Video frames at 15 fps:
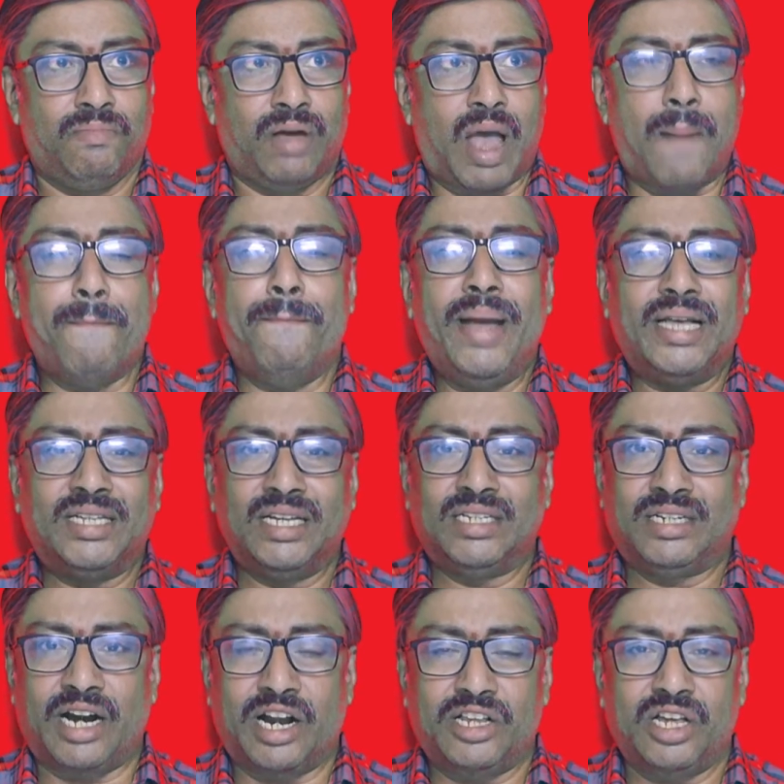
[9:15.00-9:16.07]
amazing
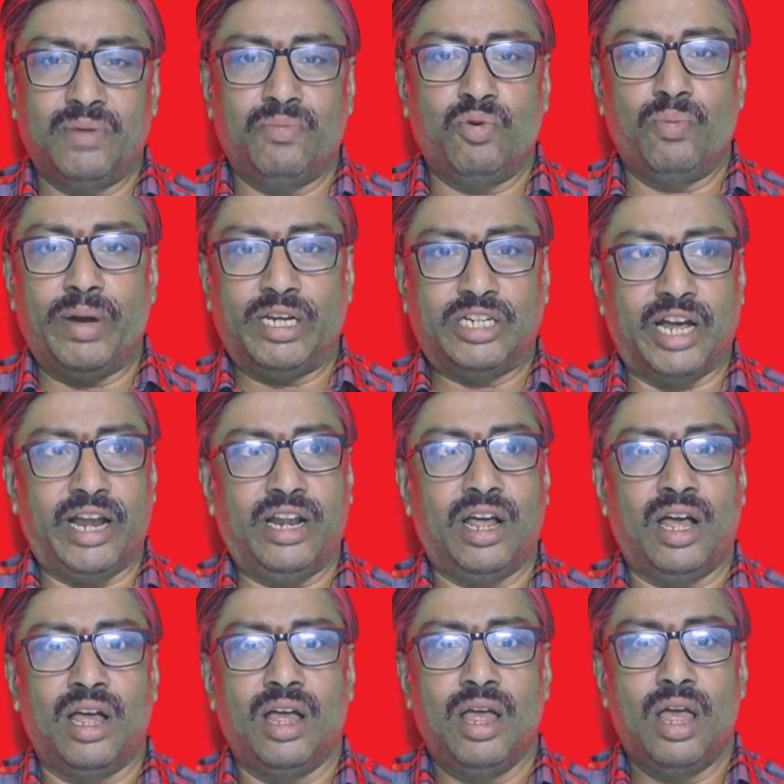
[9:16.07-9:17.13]
strategic move by
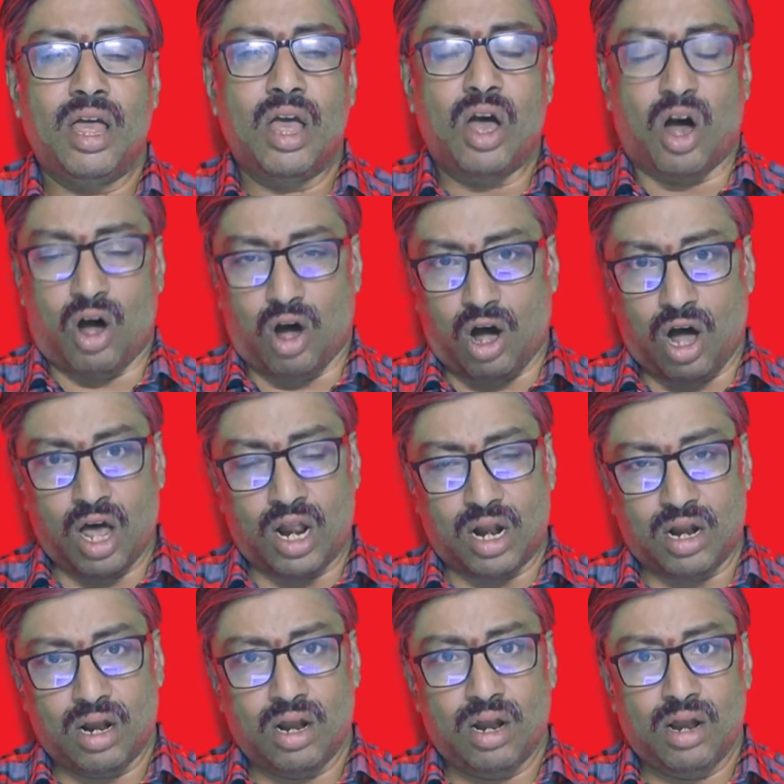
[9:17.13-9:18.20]
China,
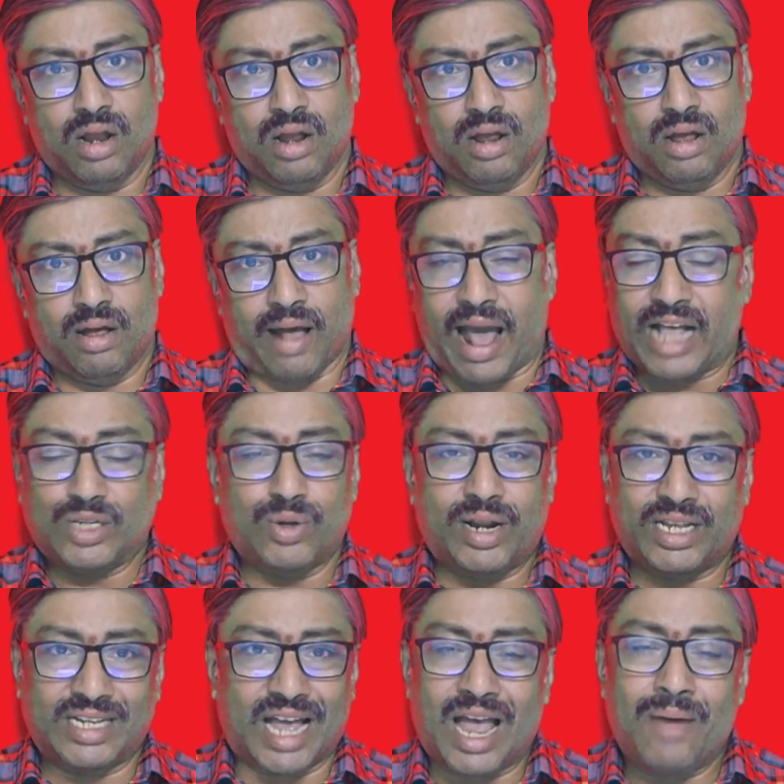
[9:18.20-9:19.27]
or as far
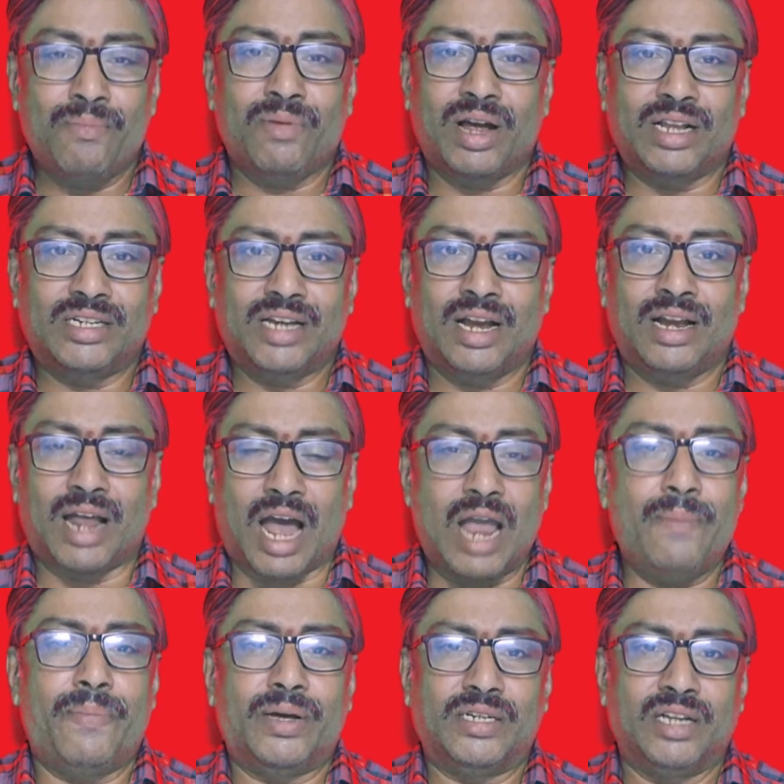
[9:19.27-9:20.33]
as I am concerned, I
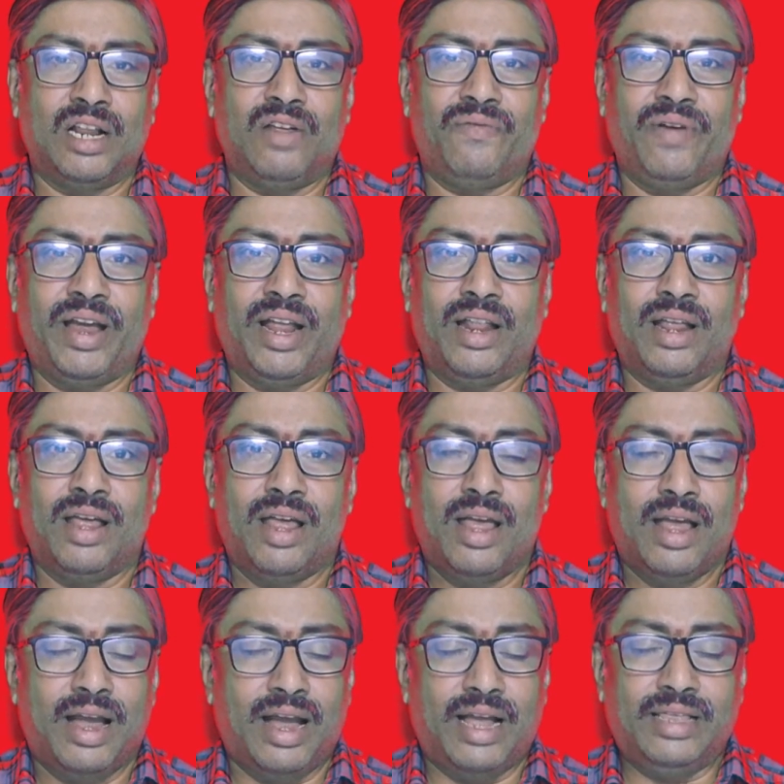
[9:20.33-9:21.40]
personally feel
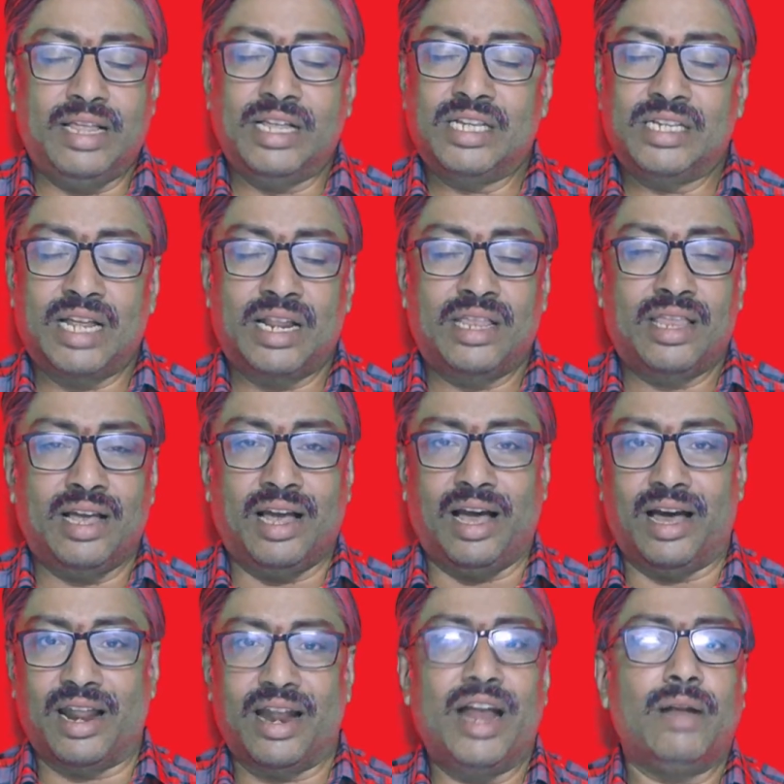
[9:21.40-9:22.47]
this is another
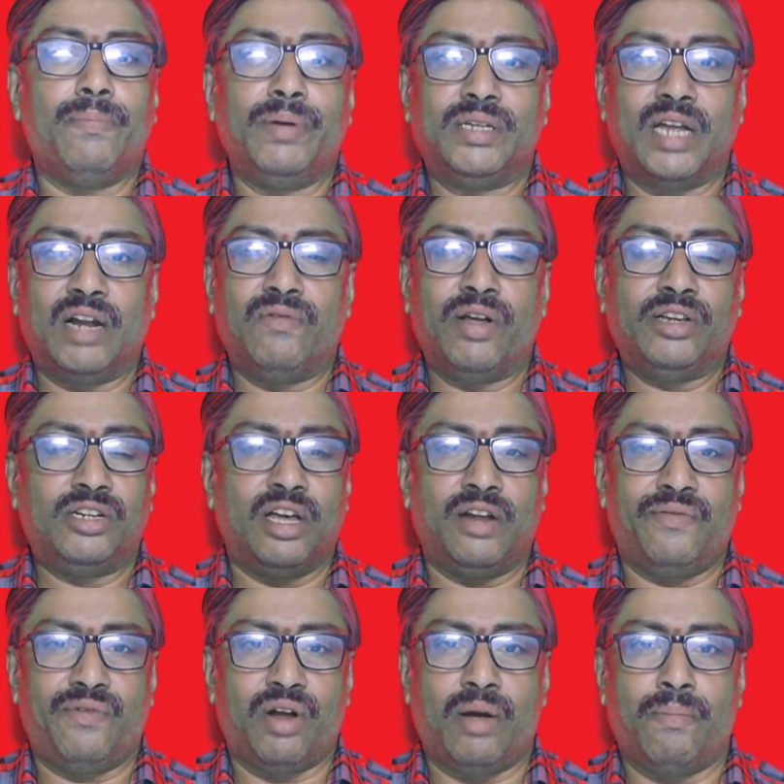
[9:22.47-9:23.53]
great misadventure
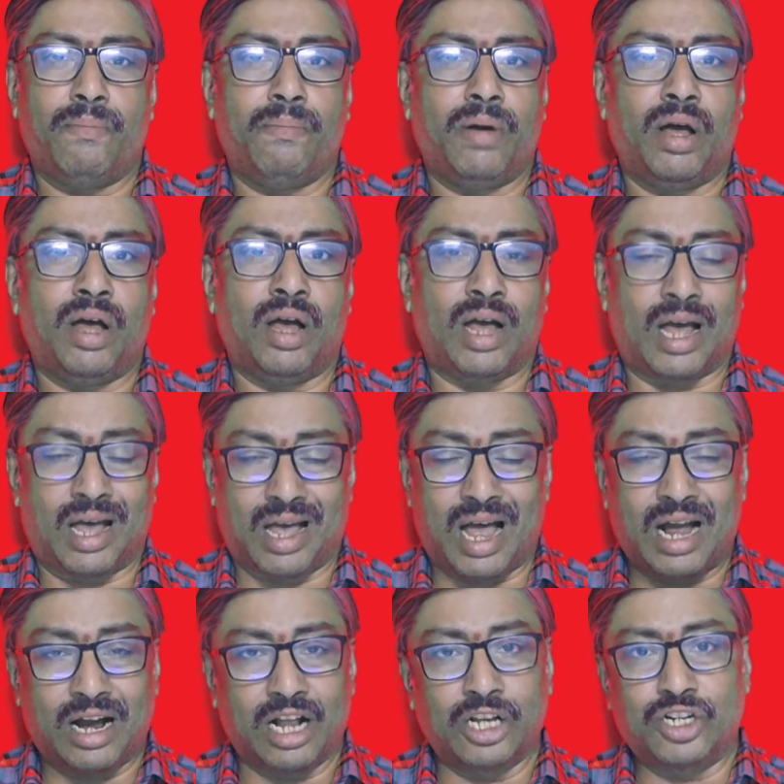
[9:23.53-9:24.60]
from
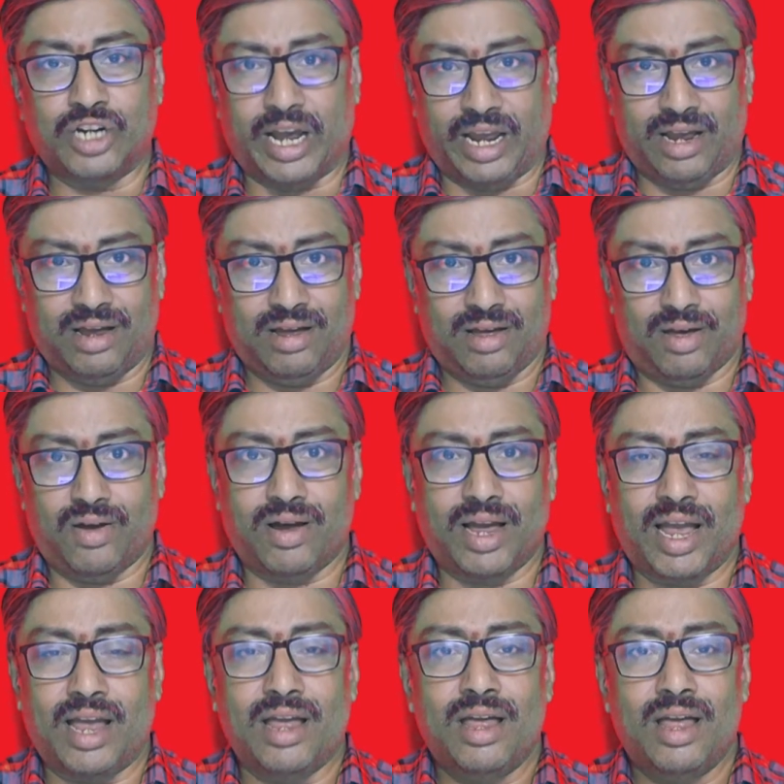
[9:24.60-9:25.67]
Uncle Jai.
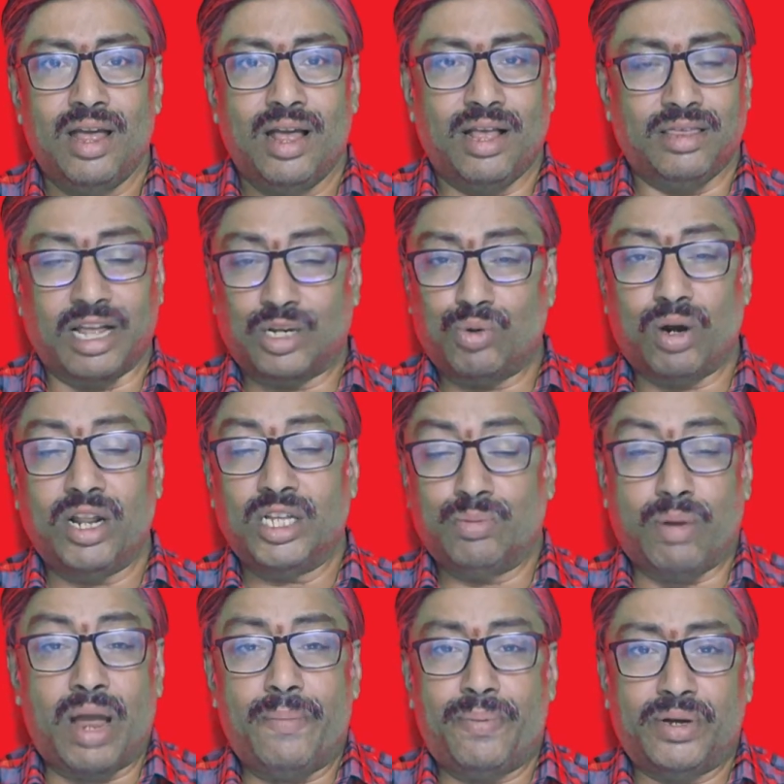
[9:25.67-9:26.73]
Okay, that's what is
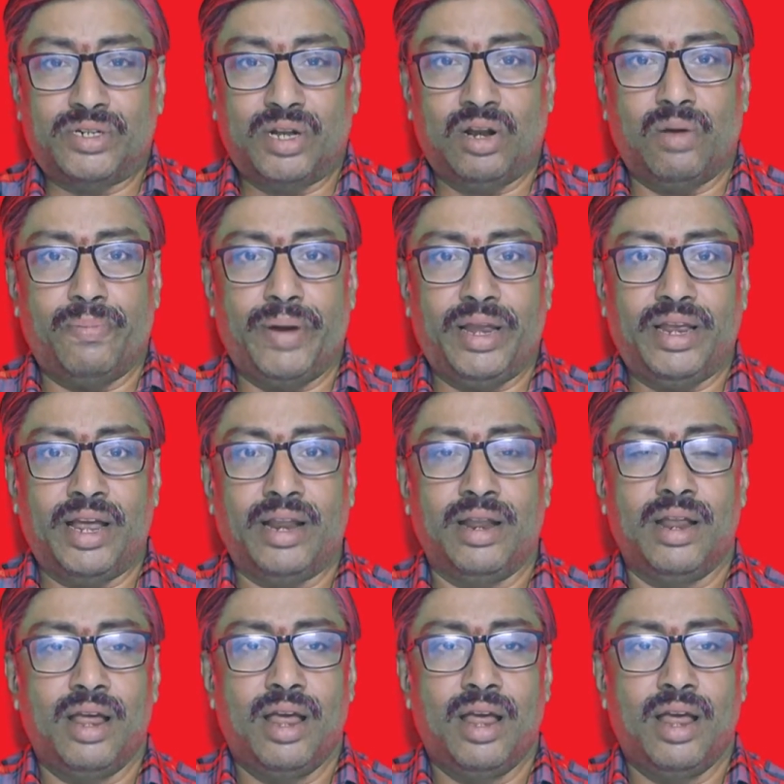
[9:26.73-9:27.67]
my personal opinion.